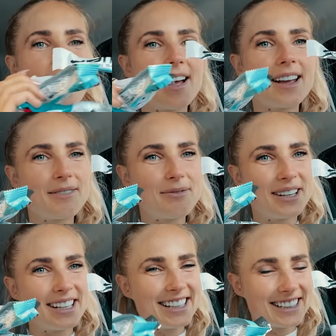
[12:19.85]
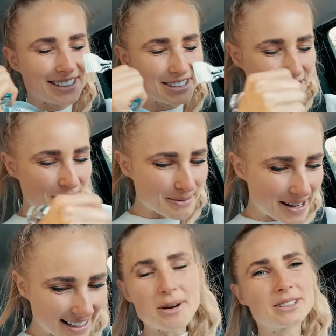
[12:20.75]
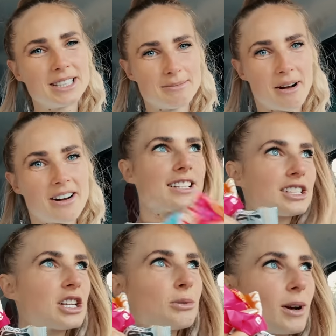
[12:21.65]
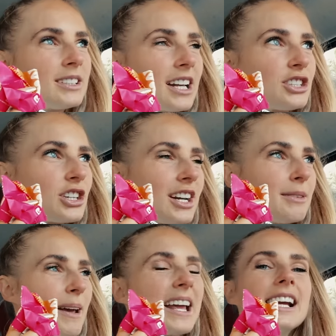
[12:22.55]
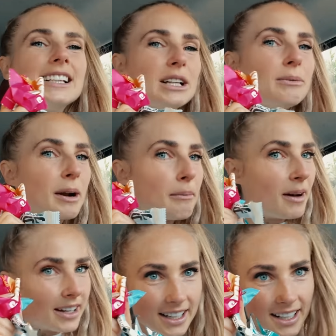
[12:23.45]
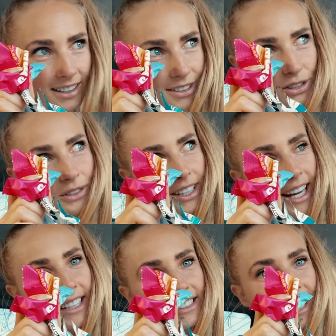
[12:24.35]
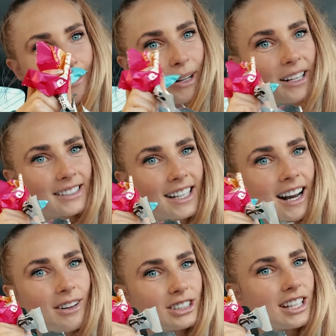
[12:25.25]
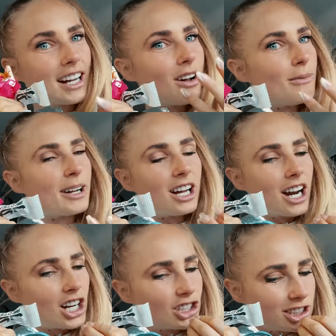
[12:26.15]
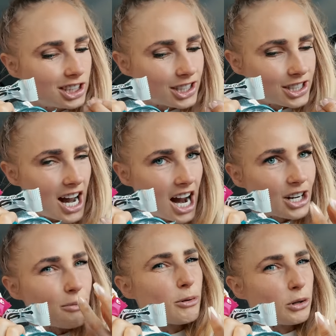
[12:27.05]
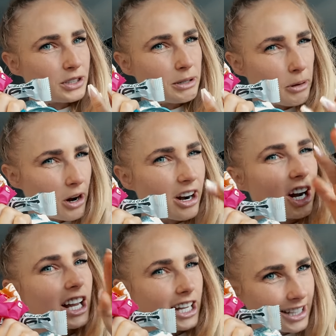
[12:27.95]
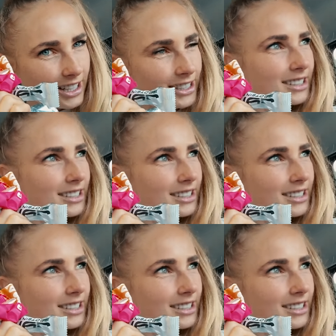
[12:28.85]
I've been eating so many protein bars. This is once I started making a little bit of money doing dancing, because then I was like, oh my god, I just need a snack. Protein bar it is.